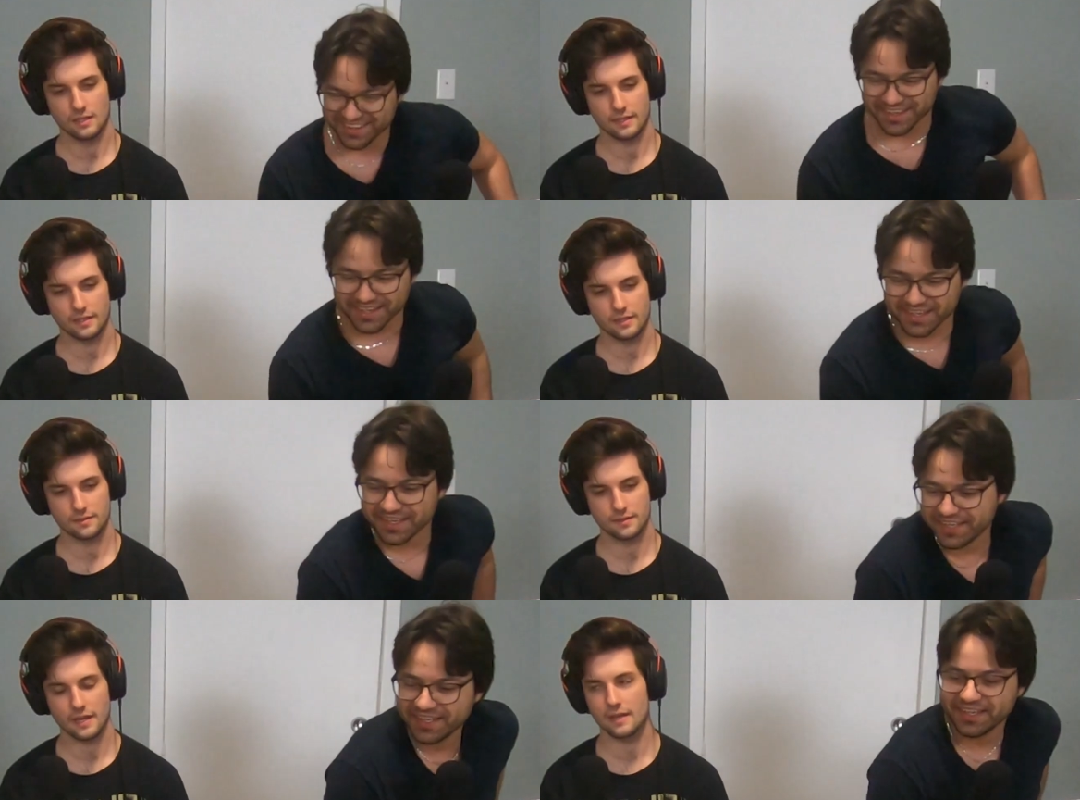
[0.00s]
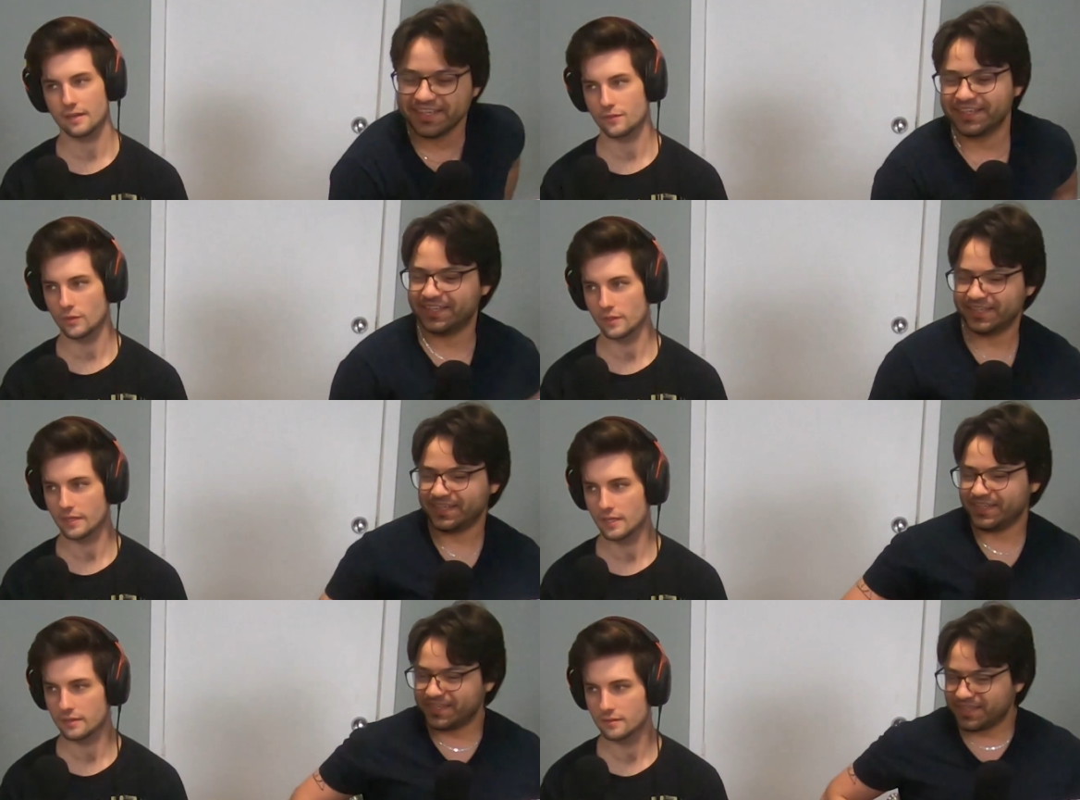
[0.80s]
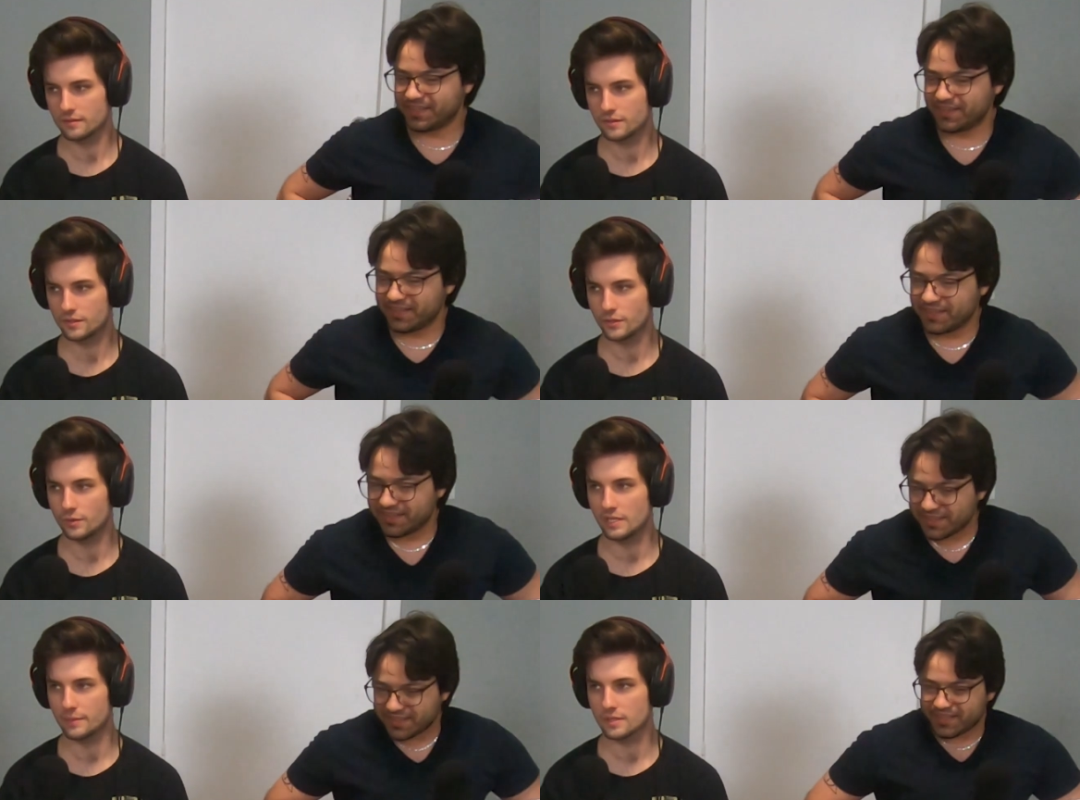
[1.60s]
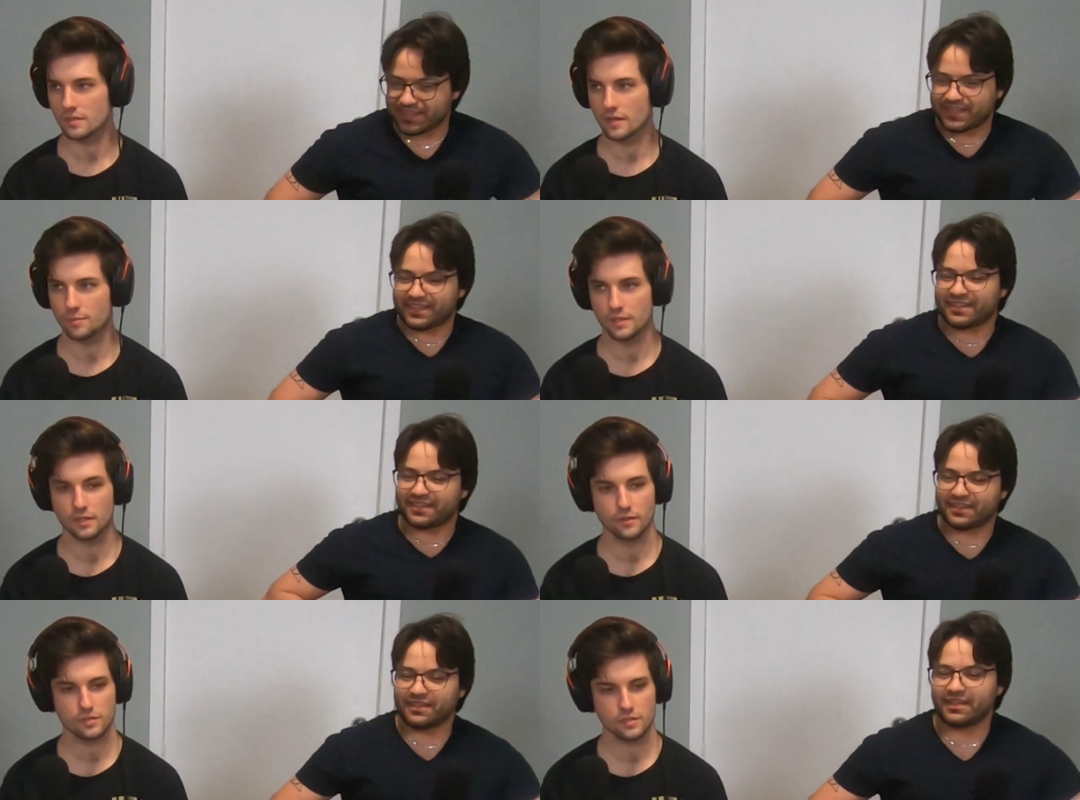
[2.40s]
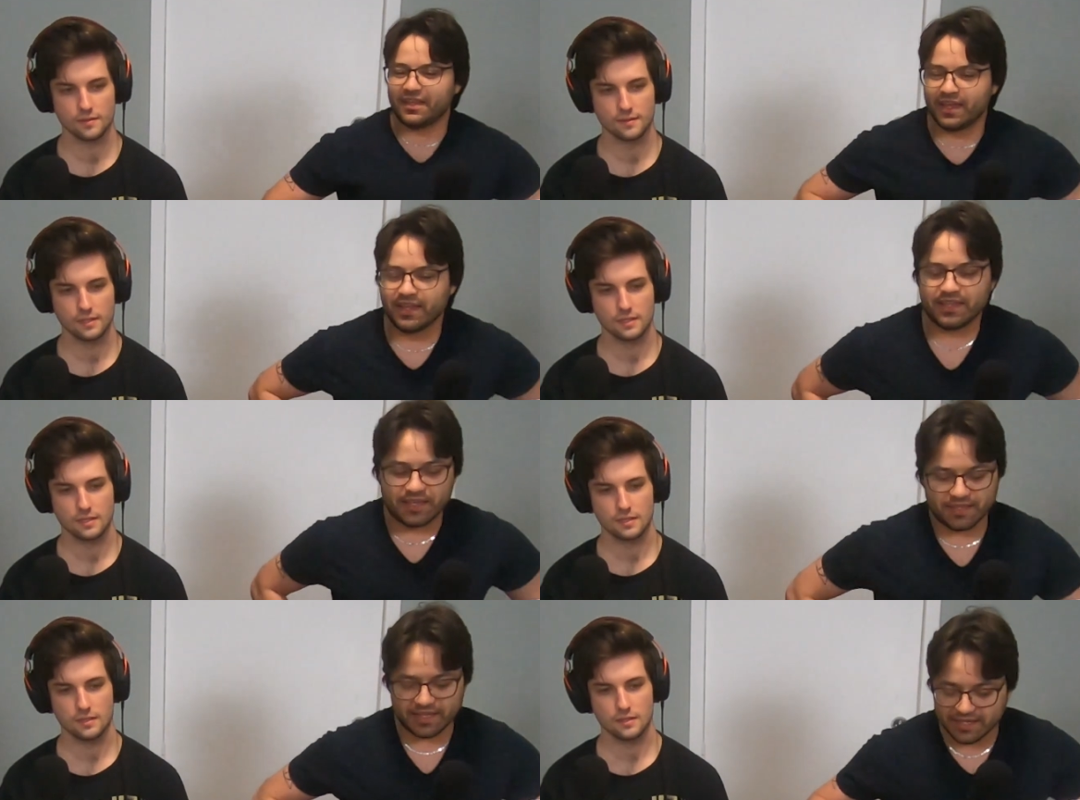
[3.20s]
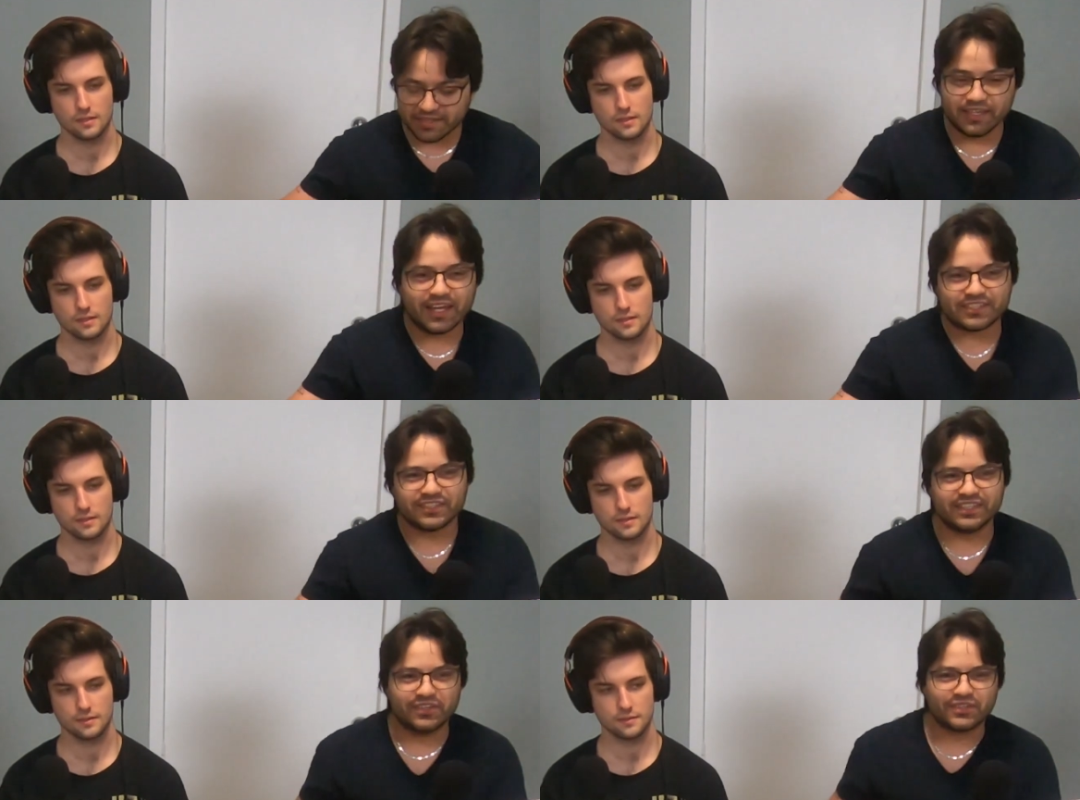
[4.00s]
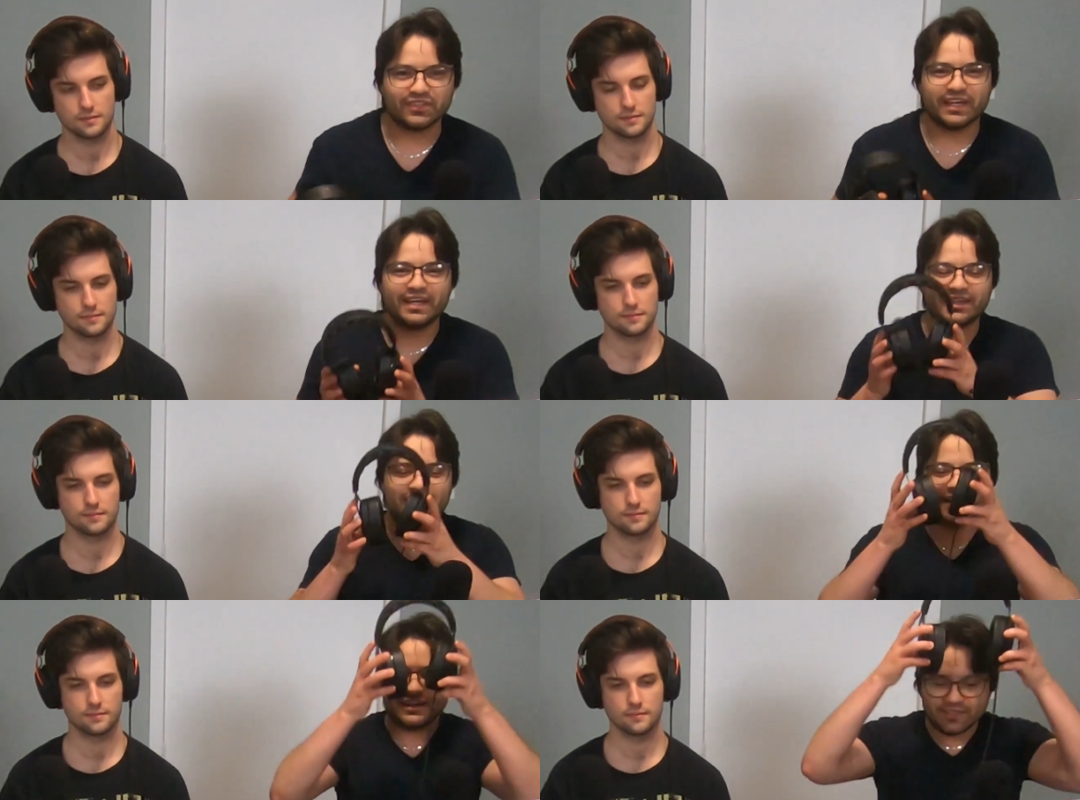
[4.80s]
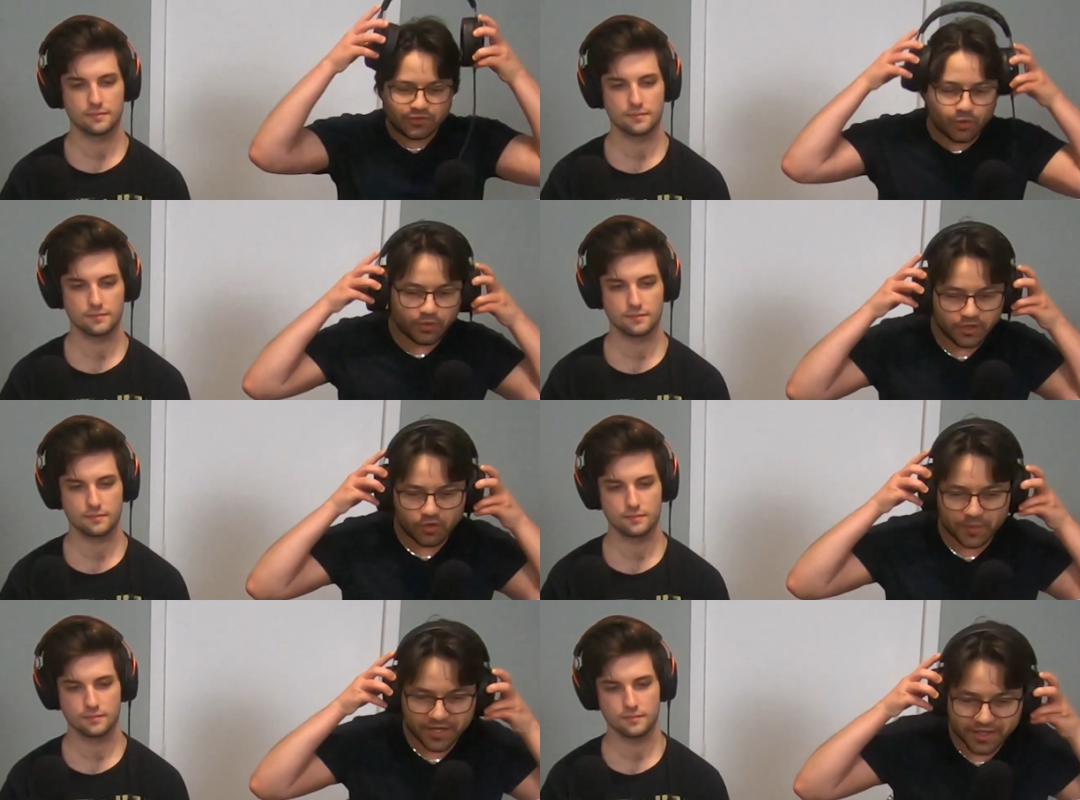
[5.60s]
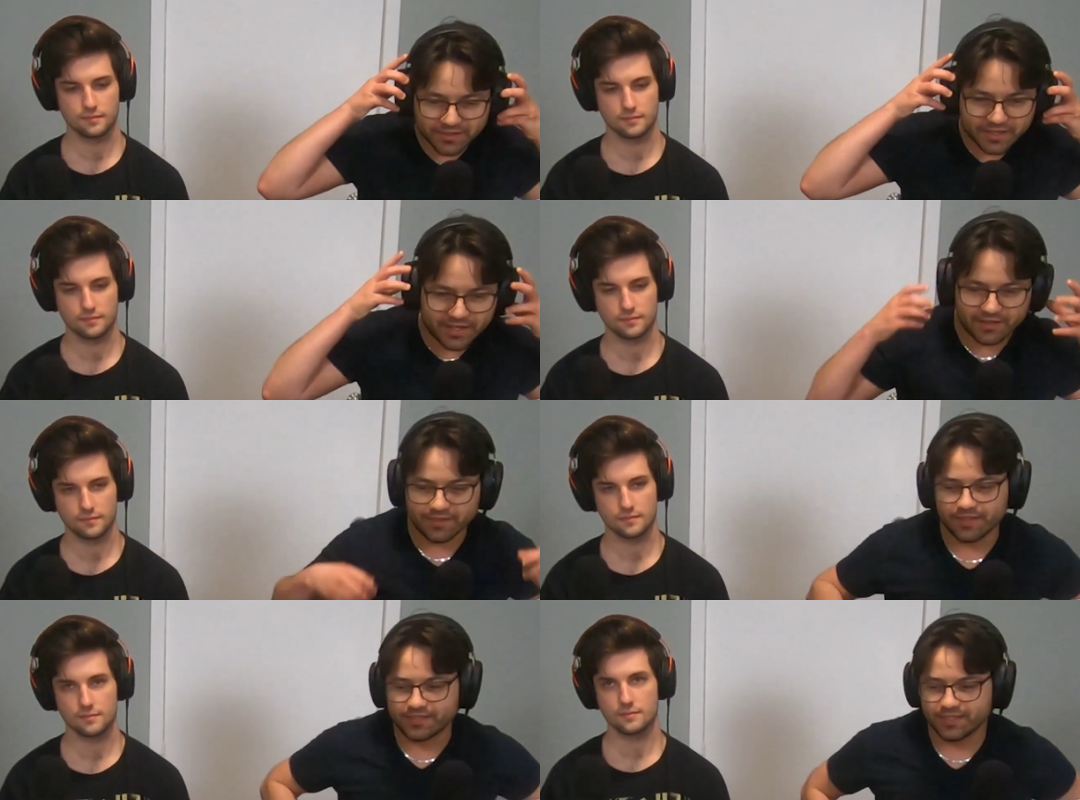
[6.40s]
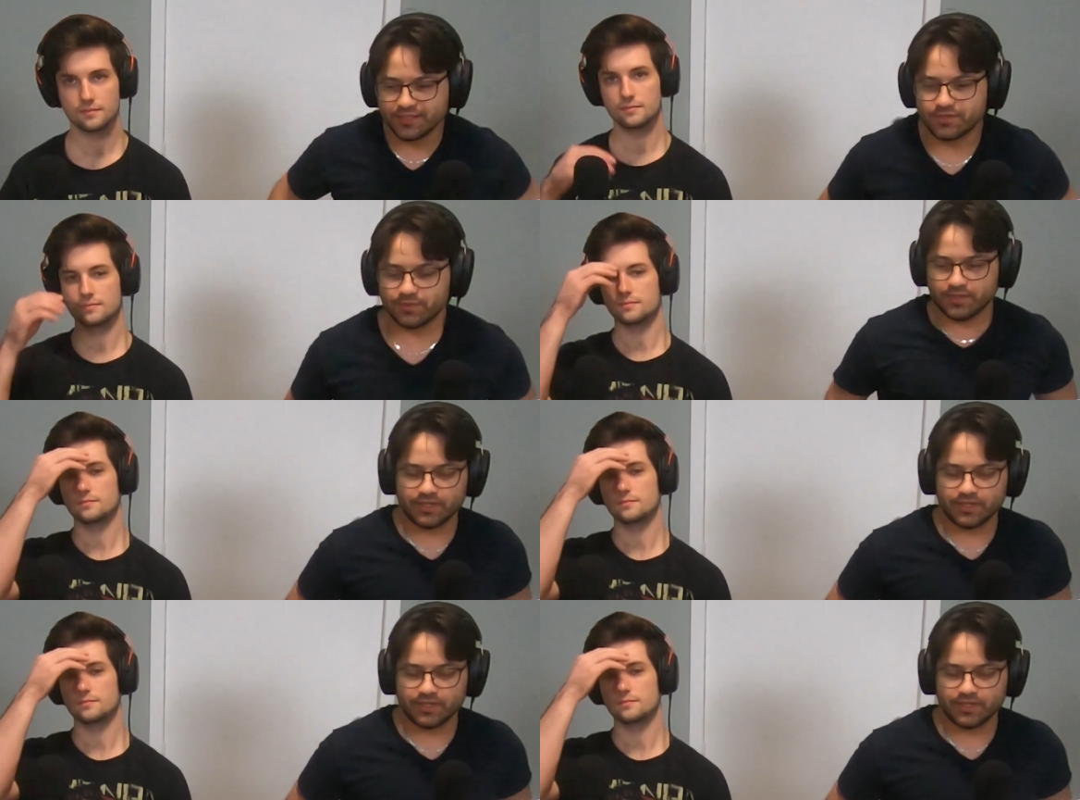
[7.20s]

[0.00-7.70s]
Speaker 1: I like it. Dang, if we only got two Demon Slayer pillows.
Speaker 2: Yeah, they they actually also had a uh, Dorito Man. They had uh, Zenitsu